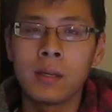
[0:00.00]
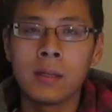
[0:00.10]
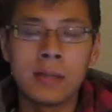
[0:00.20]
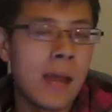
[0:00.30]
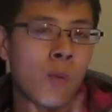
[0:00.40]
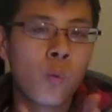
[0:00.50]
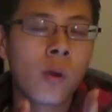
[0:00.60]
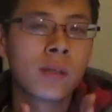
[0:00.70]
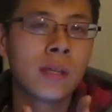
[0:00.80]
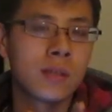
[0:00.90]
that
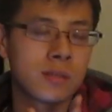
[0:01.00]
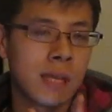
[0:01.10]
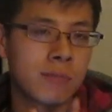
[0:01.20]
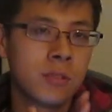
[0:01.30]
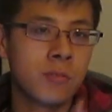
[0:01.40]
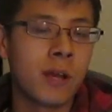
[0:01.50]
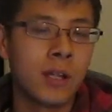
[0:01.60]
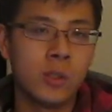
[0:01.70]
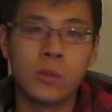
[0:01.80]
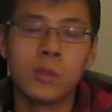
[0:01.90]
one thing doesn't have to
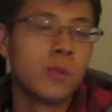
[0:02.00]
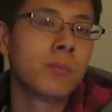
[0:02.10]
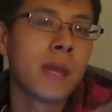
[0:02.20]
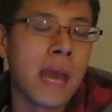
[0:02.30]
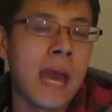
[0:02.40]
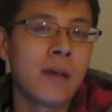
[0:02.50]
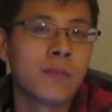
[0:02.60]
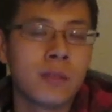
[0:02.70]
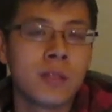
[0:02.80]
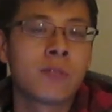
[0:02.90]
define you. You may
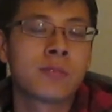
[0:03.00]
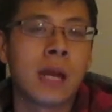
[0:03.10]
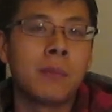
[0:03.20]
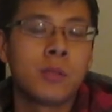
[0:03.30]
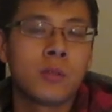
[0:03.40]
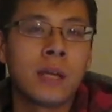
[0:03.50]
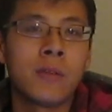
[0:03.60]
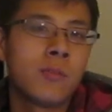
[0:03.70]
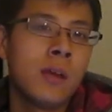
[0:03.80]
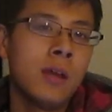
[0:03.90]
have enough time in your
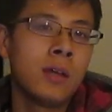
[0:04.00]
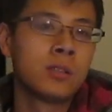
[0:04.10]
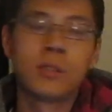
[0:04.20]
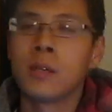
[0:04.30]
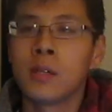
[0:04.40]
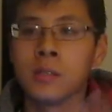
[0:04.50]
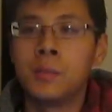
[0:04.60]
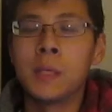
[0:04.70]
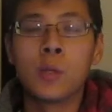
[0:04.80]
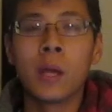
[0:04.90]
life to
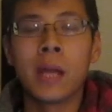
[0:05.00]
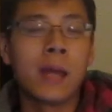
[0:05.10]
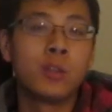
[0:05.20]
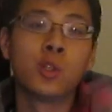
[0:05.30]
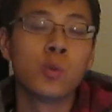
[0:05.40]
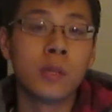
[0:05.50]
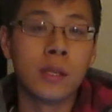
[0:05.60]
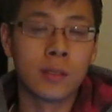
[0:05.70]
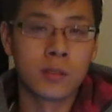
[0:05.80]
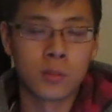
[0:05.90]
be great at two
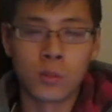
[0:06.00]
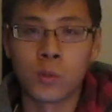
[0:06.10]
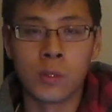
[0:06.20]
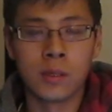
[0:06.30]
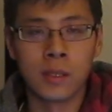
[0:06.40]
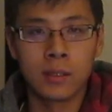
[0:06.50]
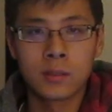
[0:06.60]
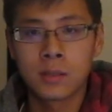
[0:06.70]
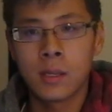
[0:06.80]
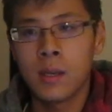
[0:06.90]
things or three
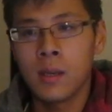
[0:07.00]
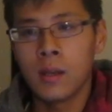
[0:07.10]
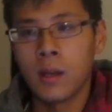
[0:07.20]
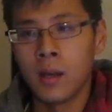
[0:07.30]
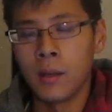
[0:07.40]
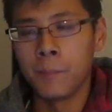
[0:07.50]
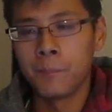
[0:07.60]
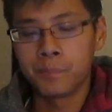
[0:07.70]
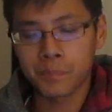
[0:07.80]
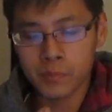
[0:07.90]
things. Um,
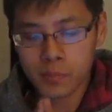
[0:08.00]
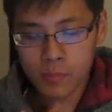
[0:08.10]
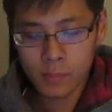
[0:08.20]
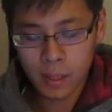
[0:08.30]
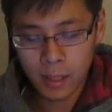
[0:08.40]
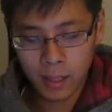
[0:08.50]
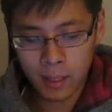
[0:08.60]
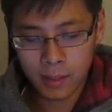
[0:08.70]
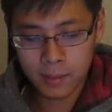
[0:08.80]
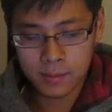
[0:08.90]

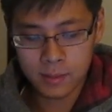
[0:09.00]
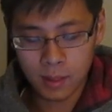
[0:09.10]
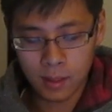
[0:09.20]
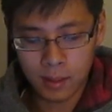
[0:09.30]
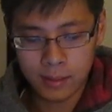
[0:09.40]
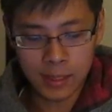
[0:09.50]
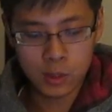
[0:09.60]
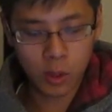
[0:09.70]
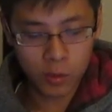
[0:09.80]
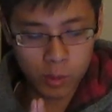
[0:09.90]
and uh,
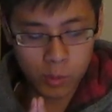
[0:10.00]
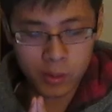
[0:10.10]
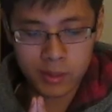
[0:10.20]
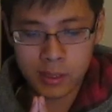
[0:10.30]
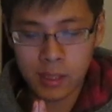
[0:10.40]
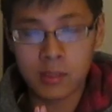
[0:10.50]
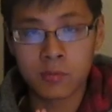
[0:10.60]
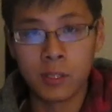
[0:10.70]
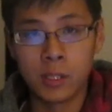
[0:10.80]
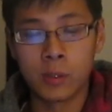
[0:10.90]
that's all I really want to say in this
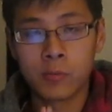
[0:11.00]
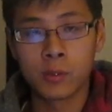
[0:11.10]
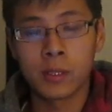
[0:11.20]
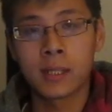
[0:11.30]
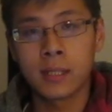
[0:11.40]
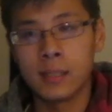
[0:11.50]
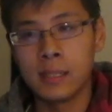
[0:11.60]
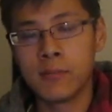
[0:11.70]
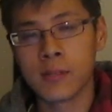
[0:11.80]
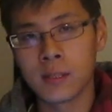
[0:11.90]
video. If you liked it,
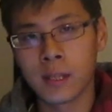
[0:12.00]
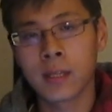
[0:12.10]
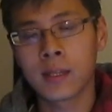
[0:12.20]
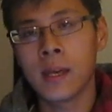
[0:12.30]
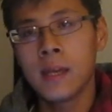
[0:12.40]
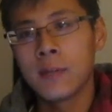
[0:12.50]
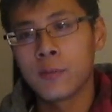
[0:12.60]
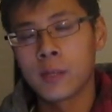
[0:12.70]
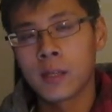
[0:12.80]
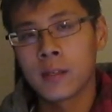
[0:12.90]
leave it a like. If
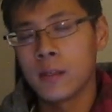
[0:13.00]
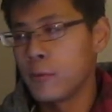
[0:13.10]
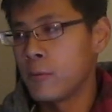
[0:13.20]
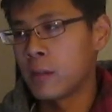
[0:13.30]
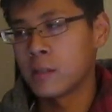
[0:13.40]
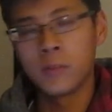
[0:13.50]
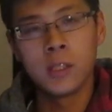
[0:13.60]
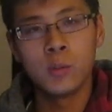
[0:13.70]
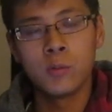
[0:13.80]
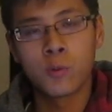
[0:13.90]
you like, if you found this
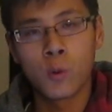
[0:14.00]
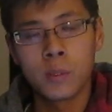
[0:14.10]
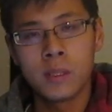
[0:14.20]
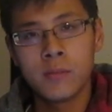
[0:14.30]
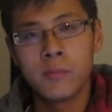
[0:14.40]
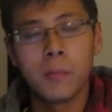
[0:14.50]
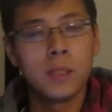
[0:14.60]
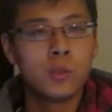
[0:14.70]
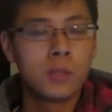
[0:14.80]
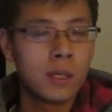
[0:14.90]
video informative,
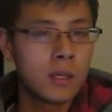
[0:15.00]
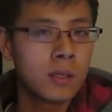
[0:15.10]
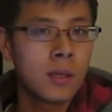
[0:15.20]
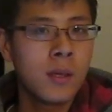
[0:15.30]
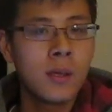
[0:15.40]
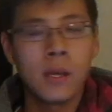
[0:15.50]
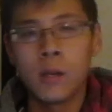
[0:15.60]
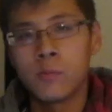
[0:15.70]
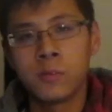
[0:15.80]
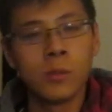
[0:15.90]
made you think,
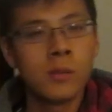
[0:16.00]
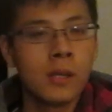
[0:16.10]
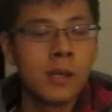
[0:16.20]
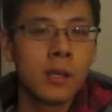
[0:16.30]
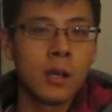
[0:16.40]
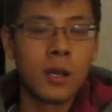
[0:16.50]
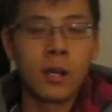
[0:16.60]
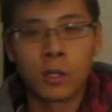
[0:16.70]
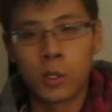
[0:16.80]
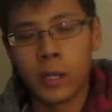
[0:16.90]
helpful,
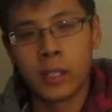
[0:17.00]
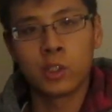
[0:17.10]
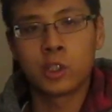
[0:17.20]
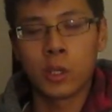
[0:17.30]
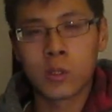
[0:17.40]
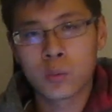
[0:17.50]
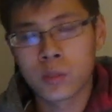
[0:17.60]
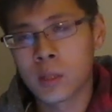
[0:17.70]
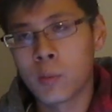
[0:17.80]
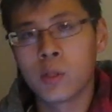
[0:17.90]
uh, go ahead and share this
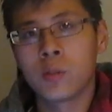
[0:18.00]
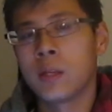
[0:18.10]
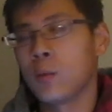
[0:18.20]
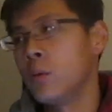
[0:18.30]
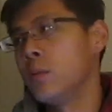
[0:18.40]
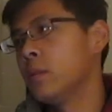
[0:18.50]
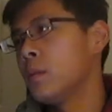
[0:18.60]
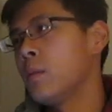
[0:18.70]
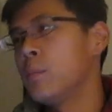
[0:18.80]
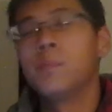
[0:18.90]
with someone you think would
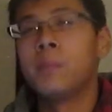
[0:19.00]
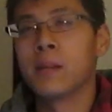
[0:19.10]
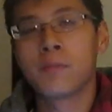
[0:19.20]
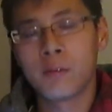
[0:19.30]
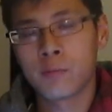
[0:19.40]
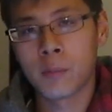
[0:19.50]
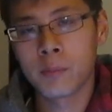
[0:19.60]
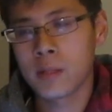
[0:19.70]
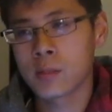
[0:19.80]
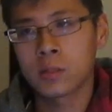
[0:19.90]
uh, benefit from
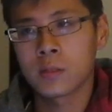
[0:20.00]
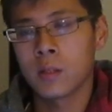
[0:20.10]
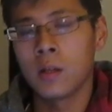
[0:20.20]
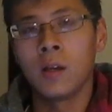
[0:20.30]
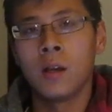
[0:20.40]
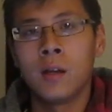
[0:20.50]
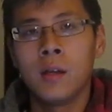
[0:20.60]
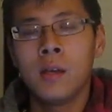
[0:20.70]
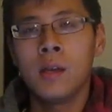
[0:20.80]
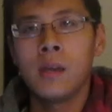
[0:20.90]
this. Uh,
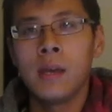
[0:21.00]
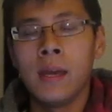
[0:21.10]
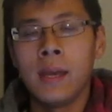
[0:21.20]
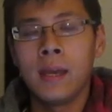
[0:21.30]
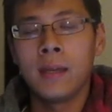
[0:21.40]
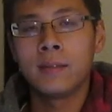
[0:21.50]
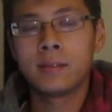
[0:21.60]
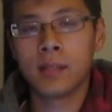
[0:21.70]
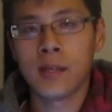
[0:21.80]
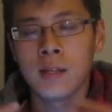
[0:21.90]

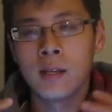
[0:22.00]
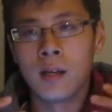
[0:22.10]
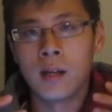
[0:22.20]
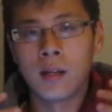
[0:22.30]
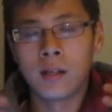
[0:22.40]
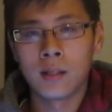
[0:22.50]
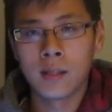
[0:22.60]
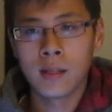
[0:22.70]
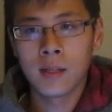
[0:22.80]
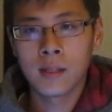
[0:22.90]
and uh,
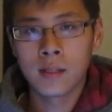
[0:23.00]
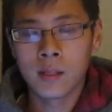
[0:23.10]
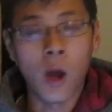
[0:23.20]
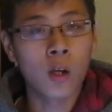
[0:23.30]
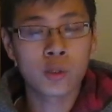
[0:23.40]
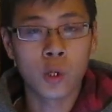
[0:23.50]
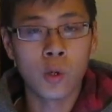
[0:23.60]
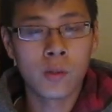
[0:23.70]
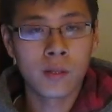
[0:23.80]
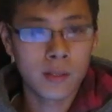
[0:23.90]

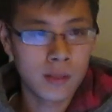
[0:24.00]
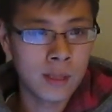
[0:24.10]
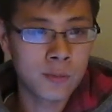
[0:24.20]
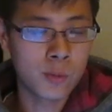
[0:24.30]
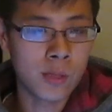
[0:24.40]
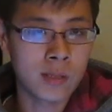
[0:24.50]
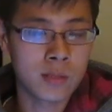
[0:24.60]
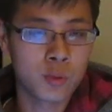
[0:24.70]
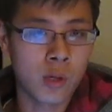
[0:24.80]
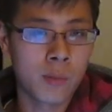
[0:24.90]
also, if you're not a
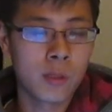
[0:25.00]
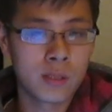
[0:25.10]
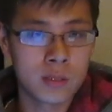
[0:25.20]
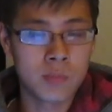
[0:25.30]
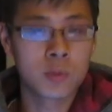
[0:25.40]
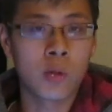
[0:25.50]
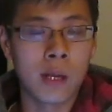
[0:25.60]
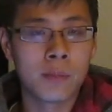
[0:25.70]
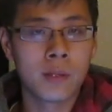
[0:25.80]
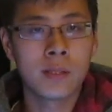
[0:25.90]
subscriber, hit the
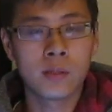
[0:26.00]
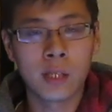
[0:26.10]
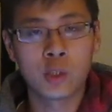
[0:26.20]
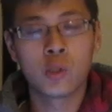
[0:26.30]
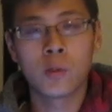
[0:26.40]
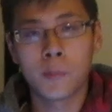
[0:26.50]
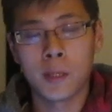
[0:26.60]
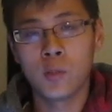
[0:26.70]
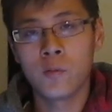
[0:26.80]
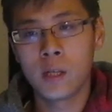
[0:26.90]
subscribe button. It'll let you know when my
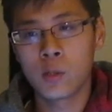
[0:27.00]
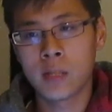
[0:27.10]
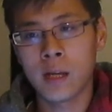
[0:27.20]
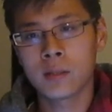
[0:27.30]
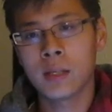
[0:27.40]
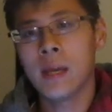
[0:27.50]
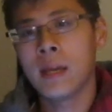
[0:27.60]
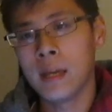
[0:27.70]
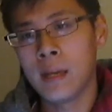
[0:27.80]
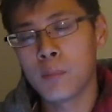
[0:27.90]
new video's out.
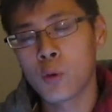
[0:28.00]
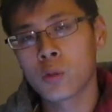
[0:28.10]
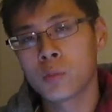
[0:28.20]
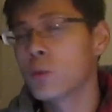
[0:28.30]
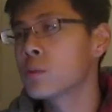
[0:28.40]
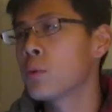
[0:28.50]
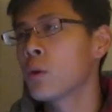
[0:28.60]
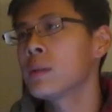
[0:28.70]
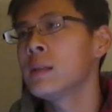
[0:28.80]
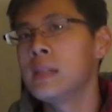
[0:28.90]
And most, most
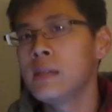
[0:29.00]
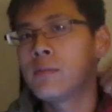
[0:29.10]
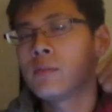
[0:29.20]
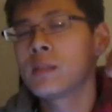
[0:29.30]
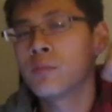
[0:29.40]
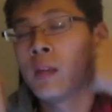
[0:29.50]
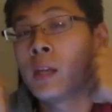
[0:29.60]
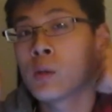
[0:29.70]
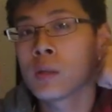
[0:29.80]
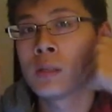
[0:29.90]
importantly, leave this
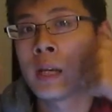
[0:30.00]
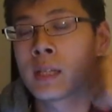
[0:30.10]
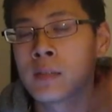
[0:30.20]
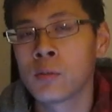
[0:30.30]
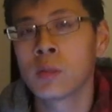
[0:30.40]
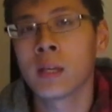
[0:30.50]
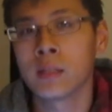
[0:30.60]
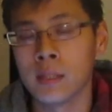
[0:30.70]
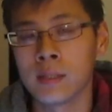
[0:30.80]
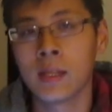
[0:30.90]
video a like if you
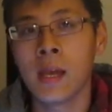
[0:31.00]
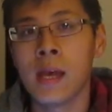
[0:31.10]
liked it.